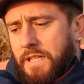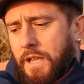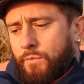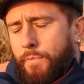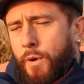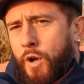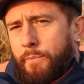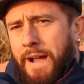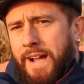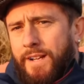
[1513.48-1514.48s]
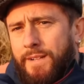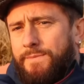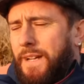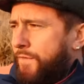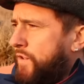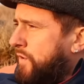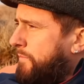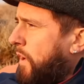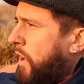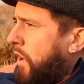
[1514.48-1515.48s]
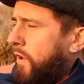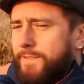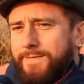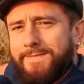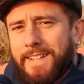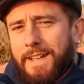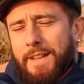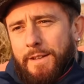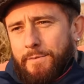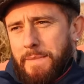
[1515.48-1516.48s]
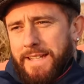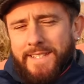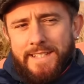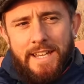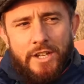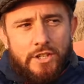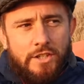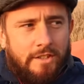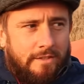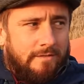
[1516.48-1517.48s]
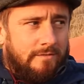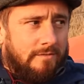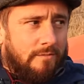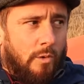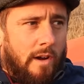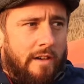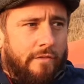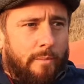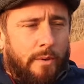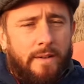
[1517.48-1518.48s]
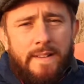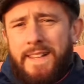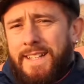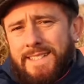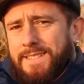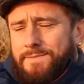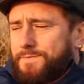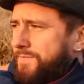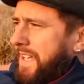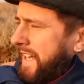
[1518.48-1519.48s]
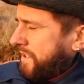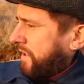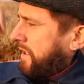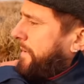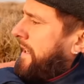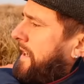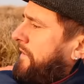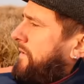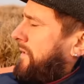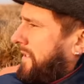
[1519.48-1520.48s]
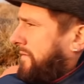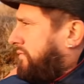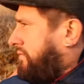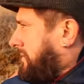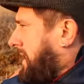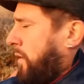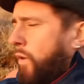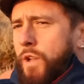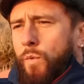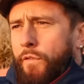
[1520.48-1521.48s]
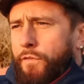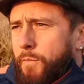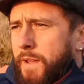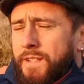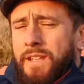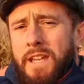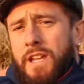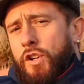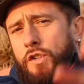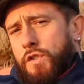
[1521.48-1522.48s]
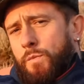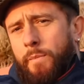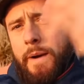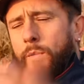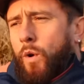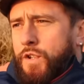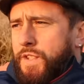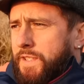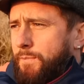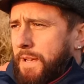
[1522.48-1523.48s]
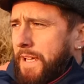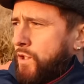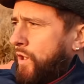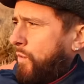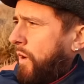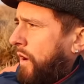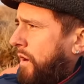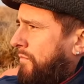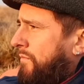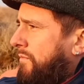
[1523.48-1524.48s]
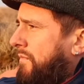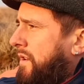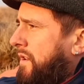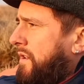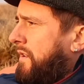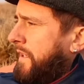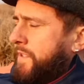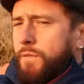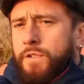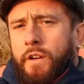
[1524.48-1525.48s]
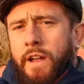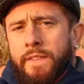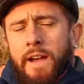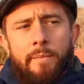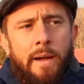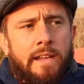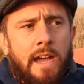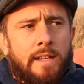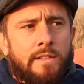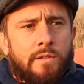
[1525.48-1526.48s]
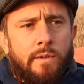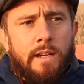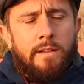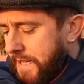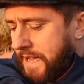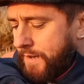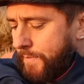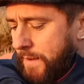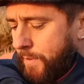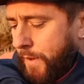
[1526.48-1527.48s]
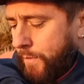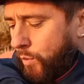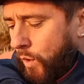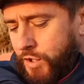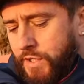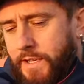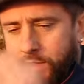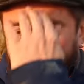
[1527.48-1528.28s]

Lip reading: I'll report back after some more meditation and whatever, but I don't know, mate. Take what you want from it. Because someone might watch this and be like, do you know what? That sounds all right, that. I might get into it. Yeah, there might be people watching this